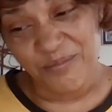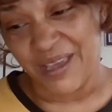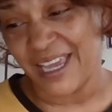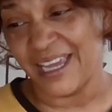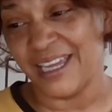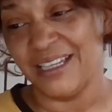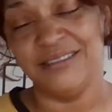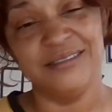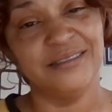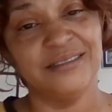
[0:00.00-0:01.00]
mad.
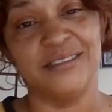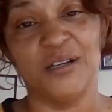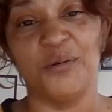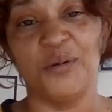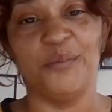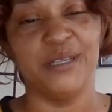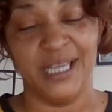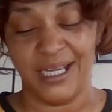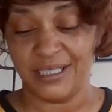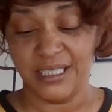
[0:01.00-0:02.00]
You don't want to
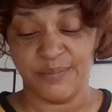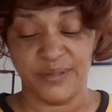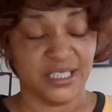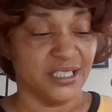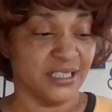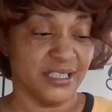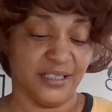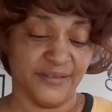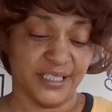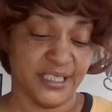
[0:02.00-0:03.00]
be out in this bitch
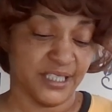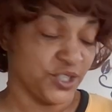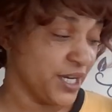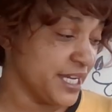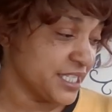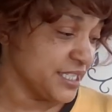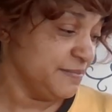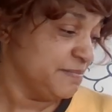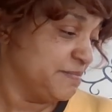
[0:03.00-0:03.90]
uncovered. It's tragic.